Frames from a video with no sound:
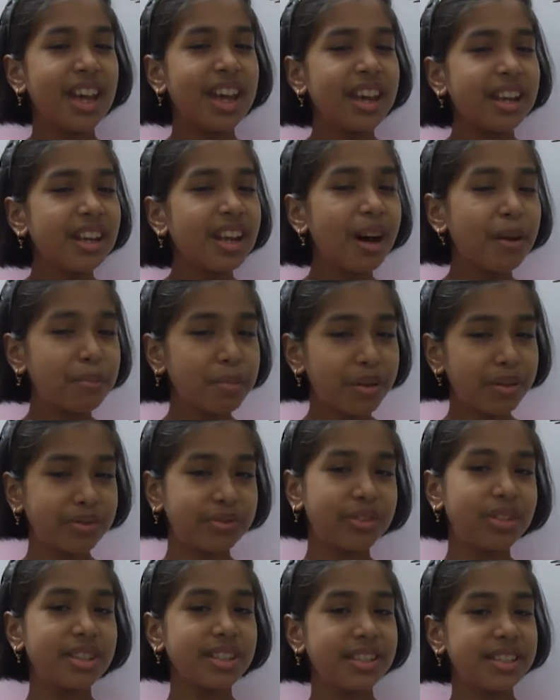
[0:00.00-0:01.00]
Now
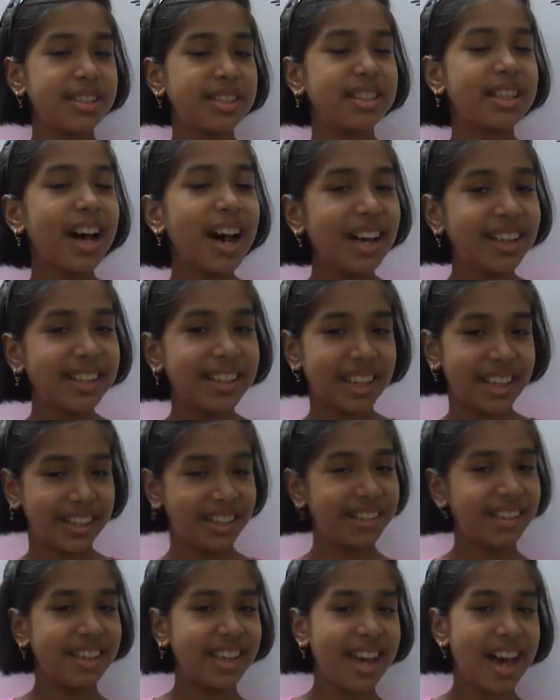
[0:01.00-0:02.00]
before
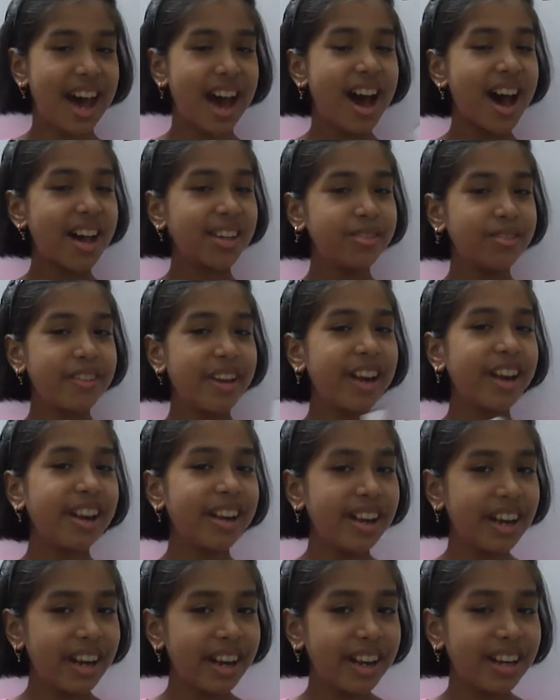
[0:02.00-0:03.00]
starting, as we had
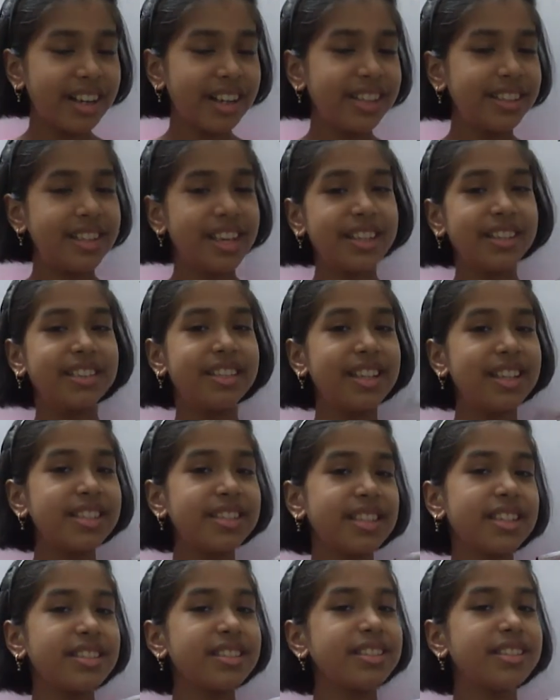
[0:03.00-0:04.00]
learned that this
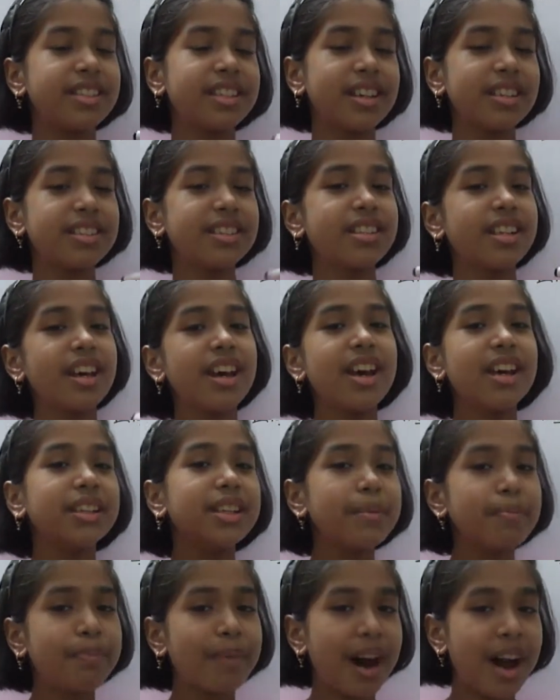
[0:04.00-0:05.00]
is just
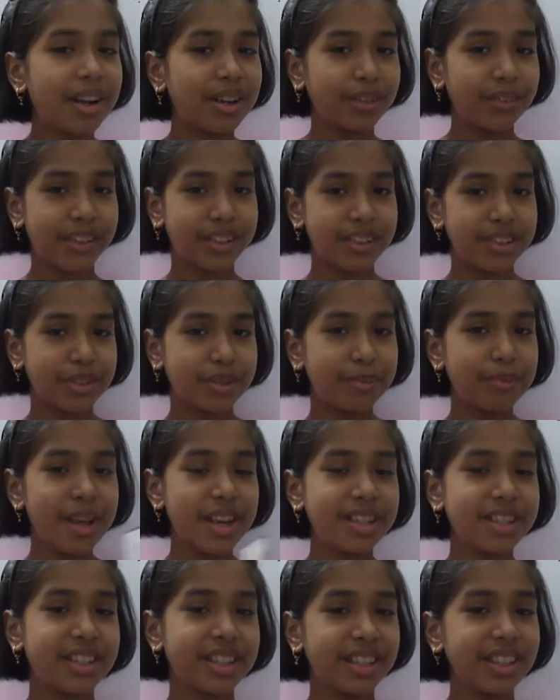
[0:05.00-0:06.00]
the part of the
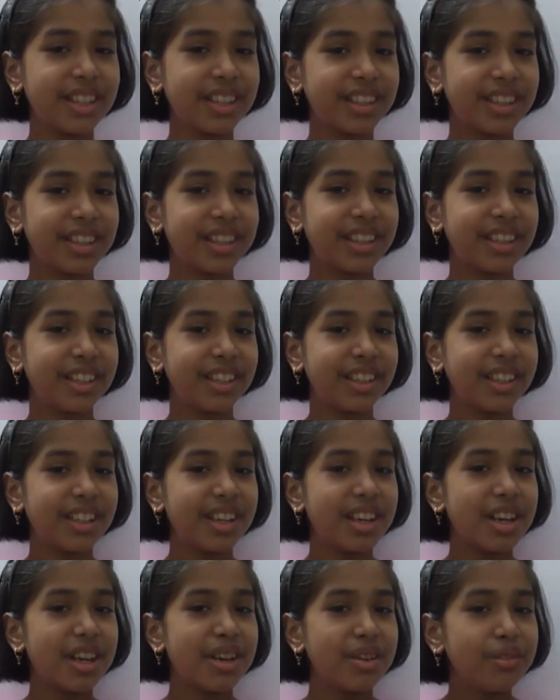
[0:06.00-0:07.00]
geometry,
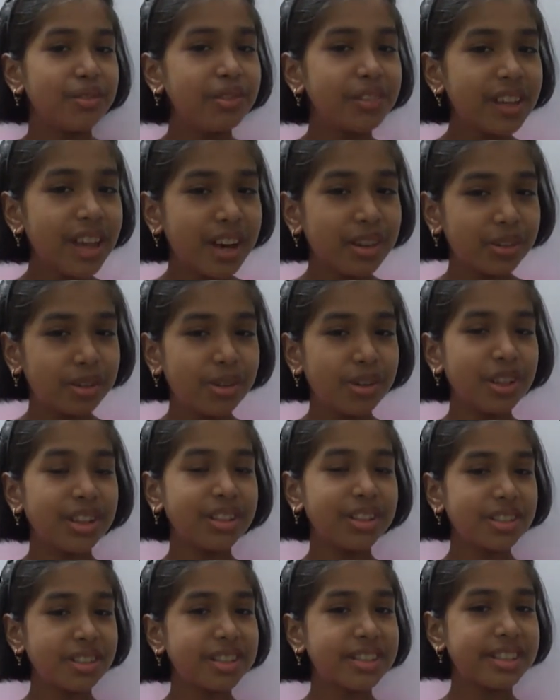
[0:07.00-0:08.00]
we are going
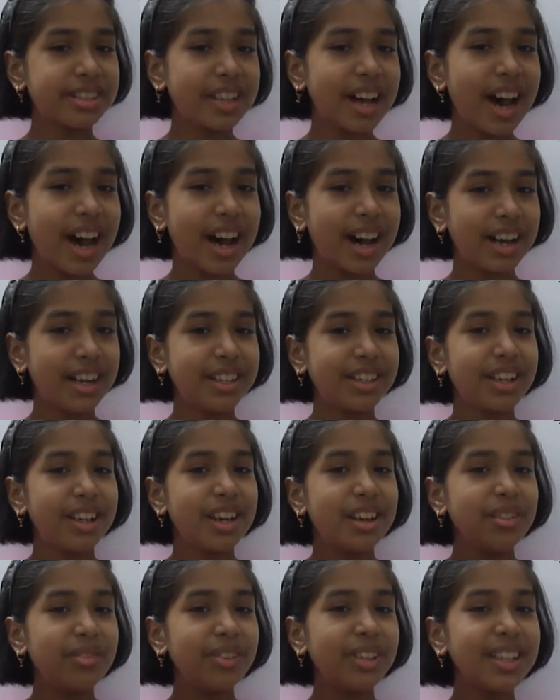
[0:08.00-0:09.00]
to start
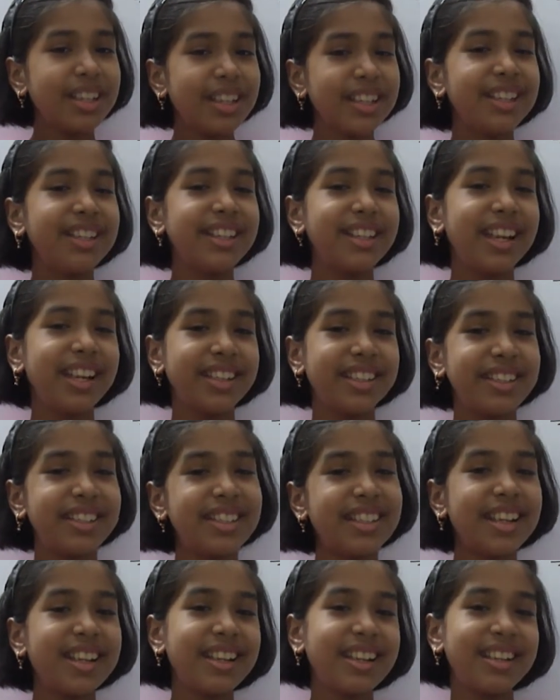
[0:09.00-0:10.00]
with a
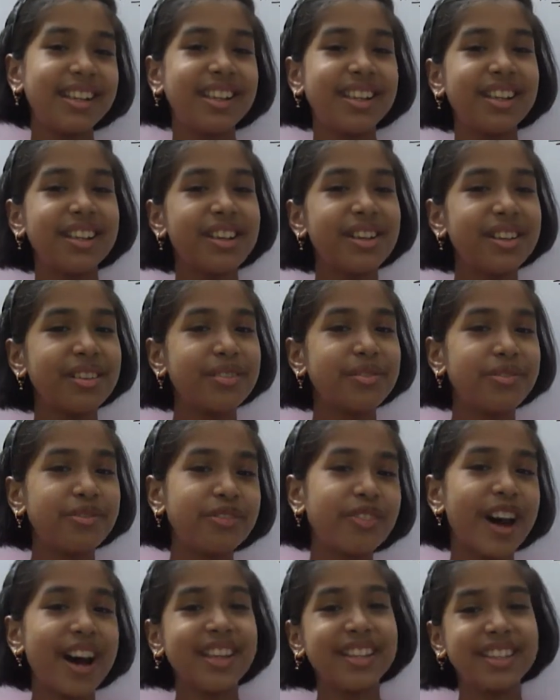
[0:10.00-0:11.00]
little
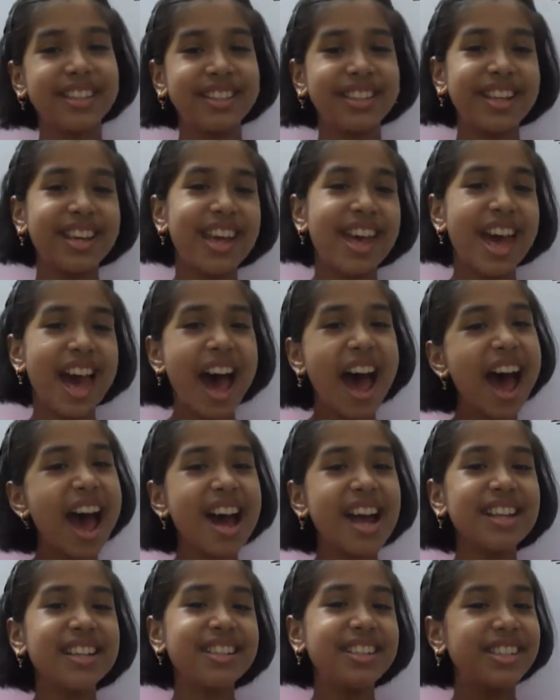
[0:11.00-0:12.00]
fun
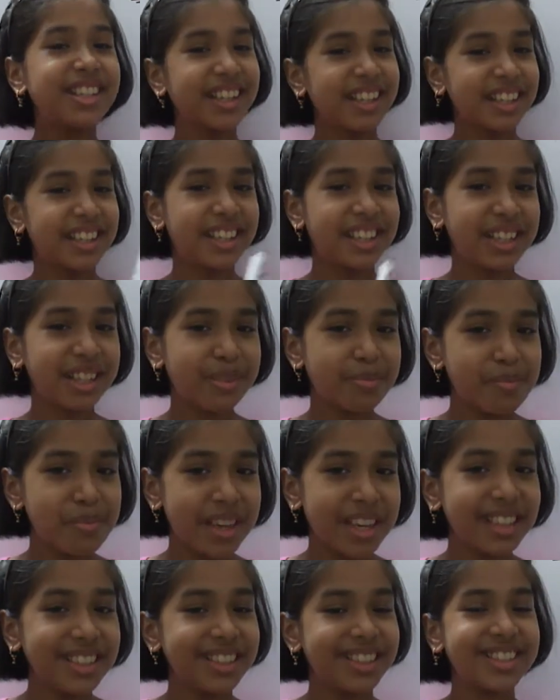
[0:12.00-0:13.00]
and tricky
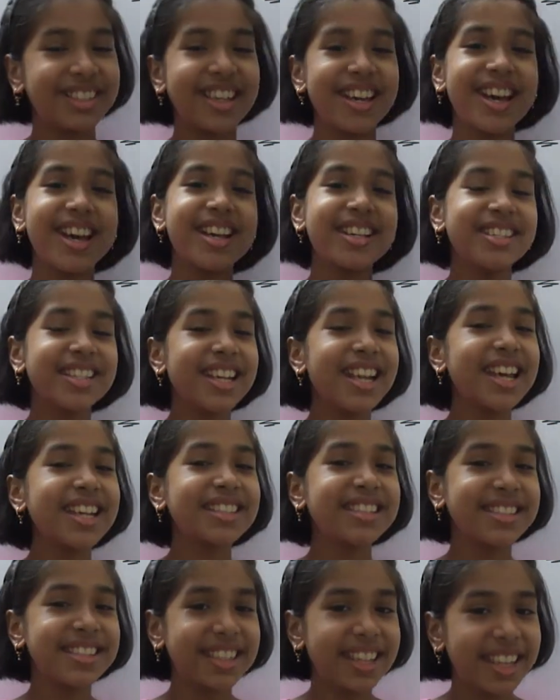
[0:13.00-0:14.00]
image. So
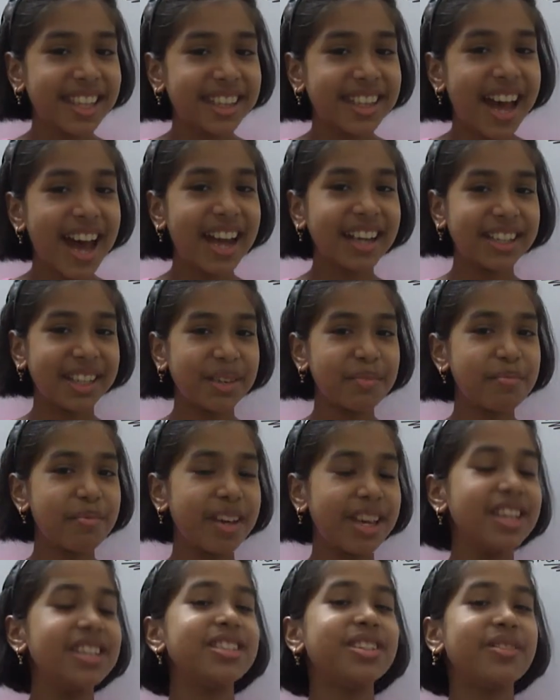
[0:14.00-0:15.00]
let's see that
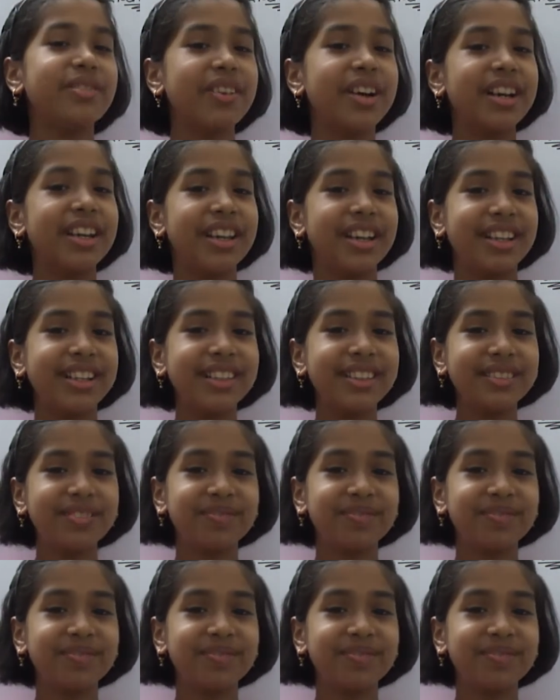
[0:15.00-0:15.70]
image over here.